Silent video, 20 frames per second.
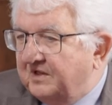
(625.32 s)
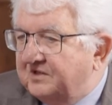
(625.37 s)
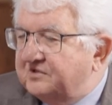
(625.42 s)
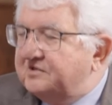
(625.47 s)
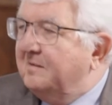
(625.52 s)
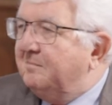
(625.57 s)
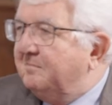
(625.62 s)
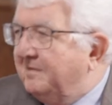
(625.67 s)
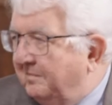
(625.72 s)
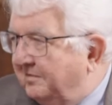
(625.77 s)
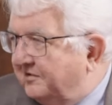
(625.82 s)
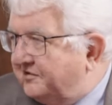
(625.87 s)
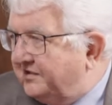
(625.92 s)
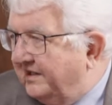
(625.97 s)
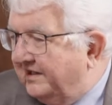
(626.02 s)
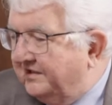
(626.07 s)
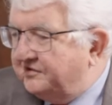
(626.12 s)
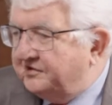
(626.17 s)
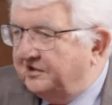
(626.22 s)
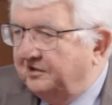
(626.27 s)
some people
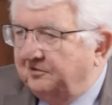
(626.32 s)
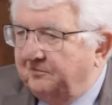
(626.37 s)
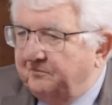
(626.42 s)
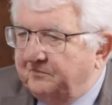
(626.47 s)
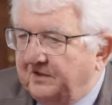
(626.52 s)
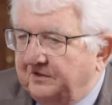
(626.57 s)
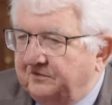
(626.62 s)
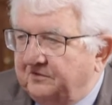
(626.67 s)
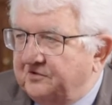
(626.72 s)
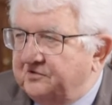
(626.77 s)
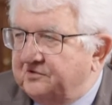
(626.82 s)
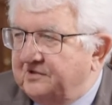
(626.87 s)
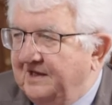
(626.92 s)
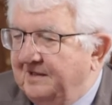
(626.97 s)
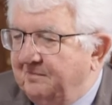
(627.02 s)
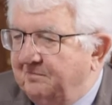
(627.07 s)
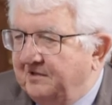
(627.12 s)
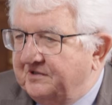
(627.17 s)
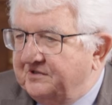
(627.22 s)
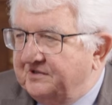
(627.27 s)
say so, not to
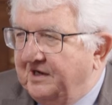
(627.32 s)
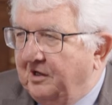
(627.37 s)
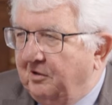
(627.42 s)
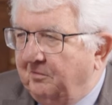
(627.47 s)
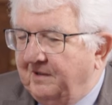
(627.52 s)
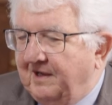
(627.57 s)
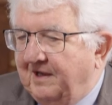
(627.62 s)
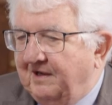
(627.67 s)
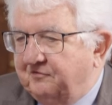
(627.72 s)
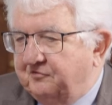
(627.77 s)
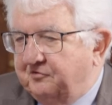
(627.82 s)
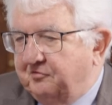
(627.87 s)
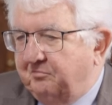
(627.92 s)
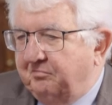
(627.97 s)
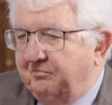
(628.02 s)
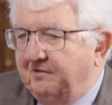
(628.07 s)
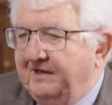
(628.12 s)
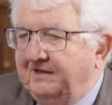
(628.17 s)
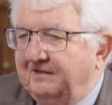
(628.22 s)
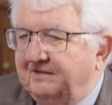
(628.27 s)
say, but now we have to
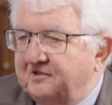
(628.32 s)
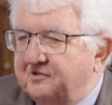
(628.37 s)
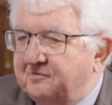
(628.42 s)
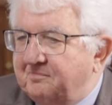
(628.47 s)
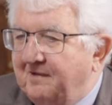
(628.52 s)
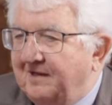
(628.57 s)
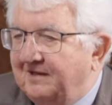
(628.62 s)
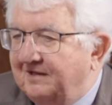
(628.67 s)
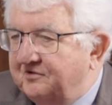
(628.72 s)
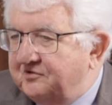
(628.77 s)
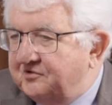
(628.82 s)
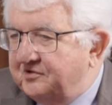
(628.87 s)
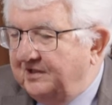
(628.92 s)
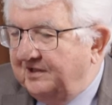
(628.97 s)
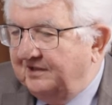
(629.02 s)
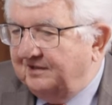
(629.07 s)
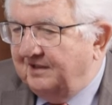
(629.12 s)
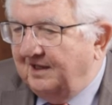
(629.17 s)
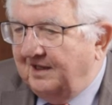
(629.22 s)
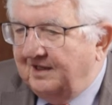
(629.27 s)
bring this balance
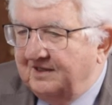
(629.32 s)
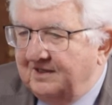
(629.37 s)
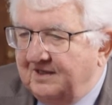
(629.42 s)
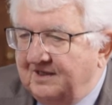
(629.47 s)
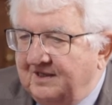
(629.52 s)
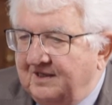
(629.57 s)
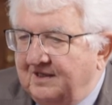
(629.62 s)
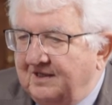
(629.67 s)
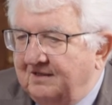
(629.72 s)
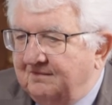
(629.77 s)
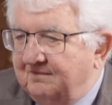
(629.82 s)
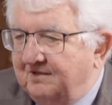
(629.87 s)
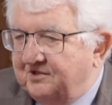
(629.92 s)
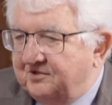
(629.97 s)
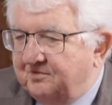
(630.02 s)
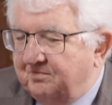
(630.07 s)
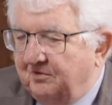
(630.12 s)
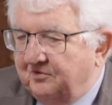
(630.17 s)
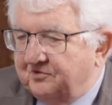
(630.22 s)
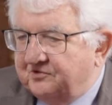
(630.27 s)
sheet,
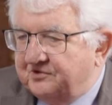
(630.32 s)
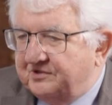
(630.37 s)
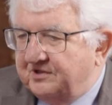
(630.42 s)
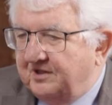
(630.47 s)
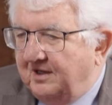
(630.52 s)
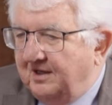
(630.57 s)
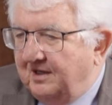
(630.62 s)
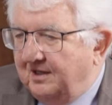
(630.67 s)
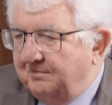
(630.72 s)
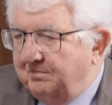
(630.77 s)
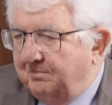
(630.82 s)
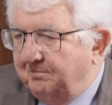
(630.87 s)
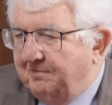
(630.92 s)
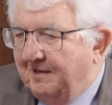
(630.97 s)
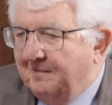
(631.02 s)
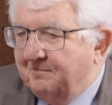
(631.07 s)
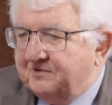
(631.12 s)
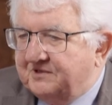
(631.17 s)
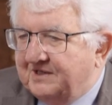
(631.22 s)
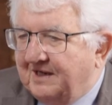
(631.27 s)
which was
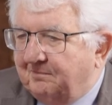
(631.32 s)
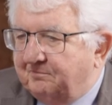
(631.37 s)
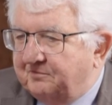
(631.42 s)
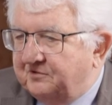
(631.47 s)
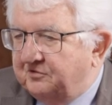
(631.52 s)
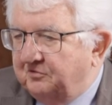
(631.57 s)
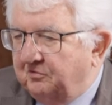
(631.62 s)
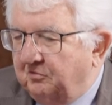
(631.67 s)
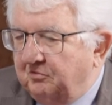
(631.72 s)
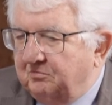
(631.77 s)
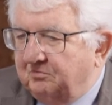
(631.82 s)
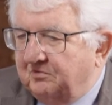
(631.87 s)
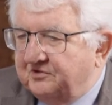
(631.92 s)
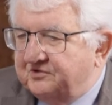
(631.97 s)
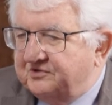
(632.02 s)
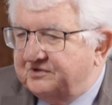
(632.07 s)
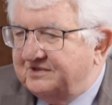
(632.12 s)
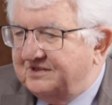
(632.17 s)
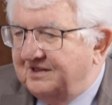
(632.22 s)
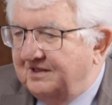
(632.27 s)
bumped up to
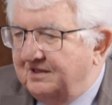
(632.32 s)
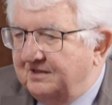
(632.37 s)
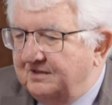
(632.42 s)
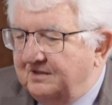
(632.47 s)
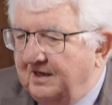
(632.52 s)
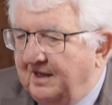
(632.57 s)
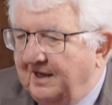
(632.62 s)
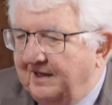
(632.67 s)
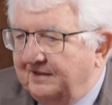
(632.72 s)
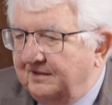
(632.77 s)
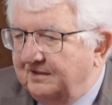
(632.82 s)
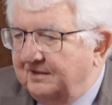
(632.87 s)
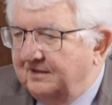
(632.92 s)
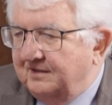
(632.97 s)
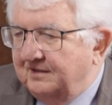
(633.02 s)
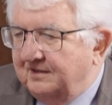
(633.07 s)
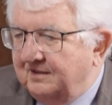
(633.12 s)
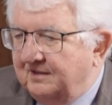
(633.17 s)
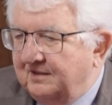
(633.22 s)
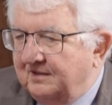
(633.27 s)
almost 9
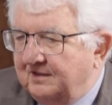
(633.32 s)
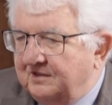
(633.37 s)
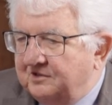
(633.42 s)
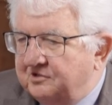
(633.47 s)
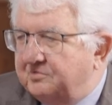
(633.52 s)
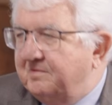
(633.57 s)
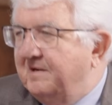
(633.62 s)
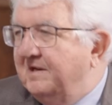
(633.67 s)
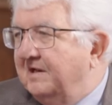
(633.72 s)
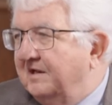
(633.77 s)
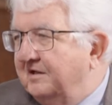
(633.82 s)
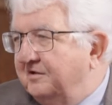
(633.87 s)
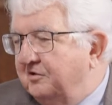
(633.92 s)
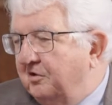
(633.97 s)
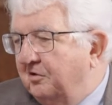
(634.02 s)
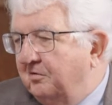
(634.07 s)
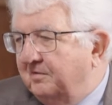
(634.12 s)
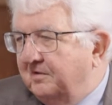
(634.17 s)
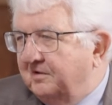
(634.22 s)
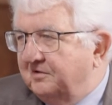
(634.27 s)
trillion
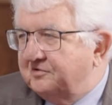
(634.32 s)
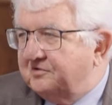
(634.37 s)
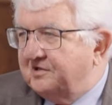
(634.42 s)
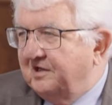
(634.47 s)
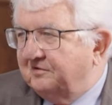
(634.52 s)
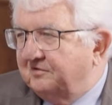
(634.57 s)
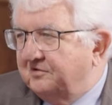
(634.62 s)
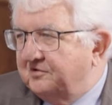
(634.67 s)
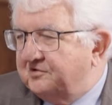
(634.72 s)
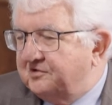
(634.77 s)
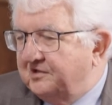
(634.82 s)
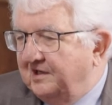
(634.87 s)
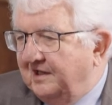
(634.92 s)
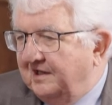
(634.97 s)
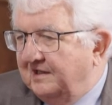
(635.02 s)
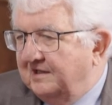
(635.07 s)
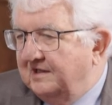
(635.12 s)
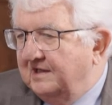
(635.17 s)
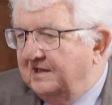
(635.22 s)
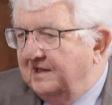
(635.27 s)
euros, how to
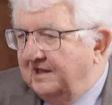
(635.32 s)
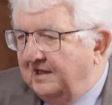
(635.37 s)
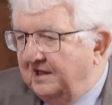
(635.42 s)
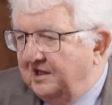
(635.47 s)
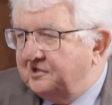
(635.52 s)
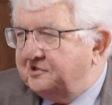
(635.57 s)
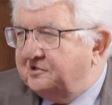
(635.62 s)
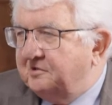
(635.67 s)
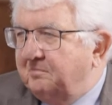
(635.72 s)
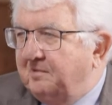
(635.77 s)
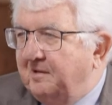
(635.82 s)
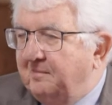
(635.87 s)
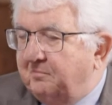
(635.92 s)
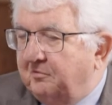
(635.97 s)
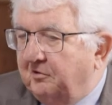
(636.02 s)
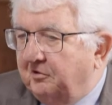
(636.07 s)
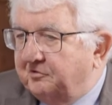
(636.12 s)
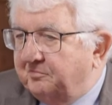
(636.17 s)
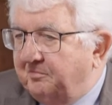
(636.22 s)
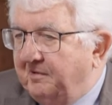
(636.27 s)
say, has to be
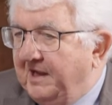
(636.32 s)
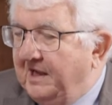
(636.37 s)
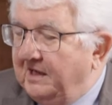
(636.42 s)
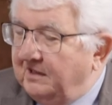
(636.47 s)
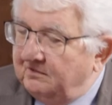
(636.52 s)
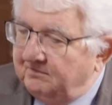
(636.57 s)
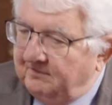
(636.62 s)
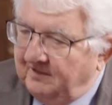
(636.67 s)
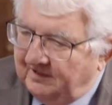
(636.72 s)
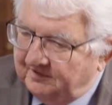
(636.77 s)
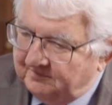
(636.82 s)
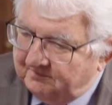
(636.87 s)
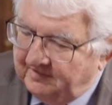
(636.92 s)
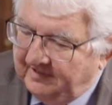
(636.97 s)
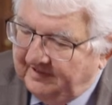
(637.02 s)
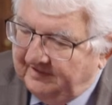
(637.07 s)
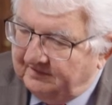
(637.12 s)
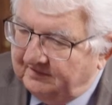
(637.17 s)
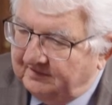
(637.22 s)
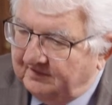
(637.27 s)
brought back. We had
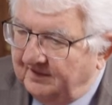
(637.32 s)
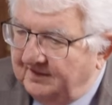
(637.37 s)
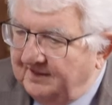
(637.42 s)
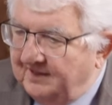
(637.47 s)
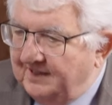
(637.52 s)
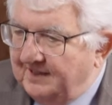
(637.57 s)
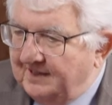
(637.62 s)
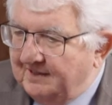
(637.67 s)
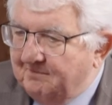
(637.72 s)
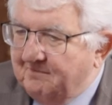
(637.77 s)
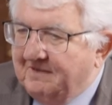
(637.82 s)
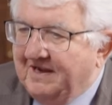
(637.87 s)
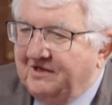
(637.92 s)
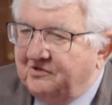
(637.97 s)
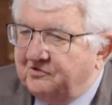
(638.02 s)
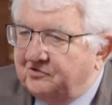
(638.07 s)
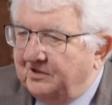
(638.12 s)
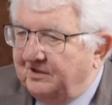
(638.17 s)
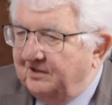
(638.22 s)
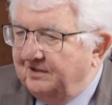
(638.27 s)
made
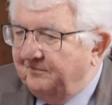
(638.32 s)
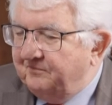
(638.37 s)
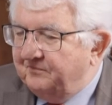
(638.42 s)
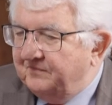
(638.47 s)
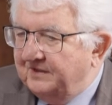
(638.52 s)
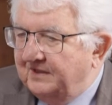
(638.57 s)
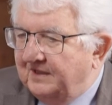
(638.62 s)
major